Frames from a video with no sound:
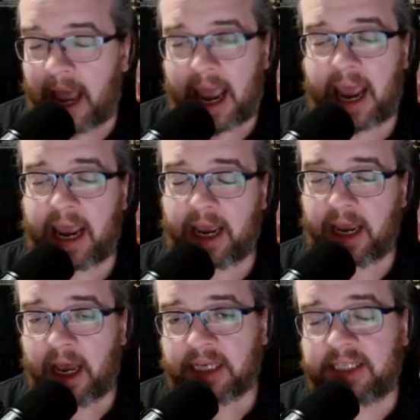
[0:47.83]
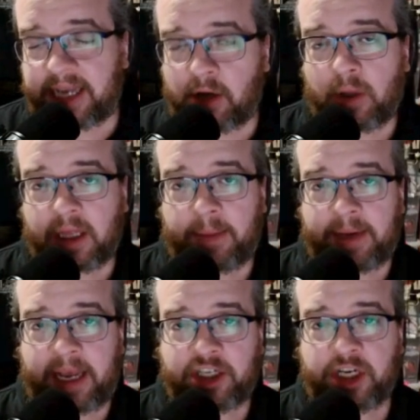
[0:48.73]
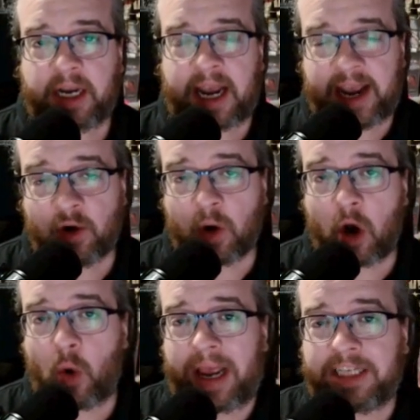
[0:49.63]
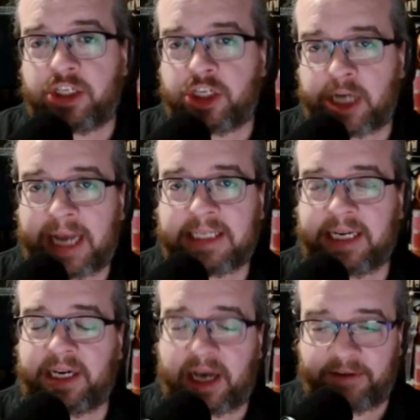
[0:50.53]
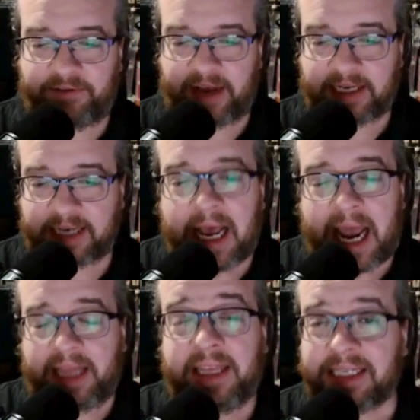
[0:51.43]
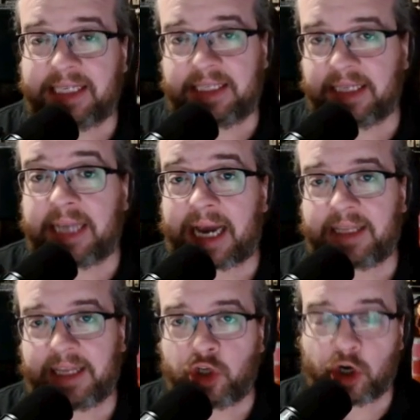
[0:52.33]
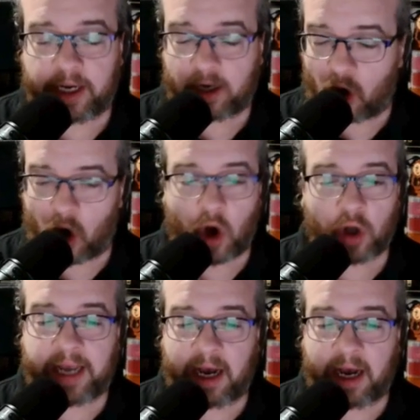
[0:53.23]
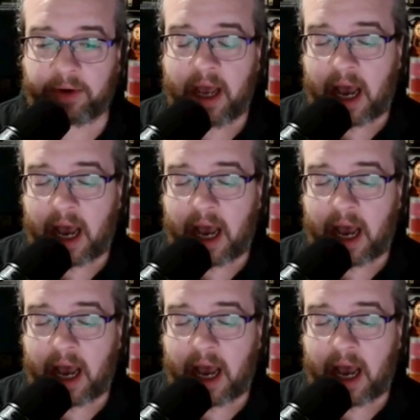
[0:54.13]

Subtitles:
a single elimination hero enchanted event, and this is the deck that took it all down.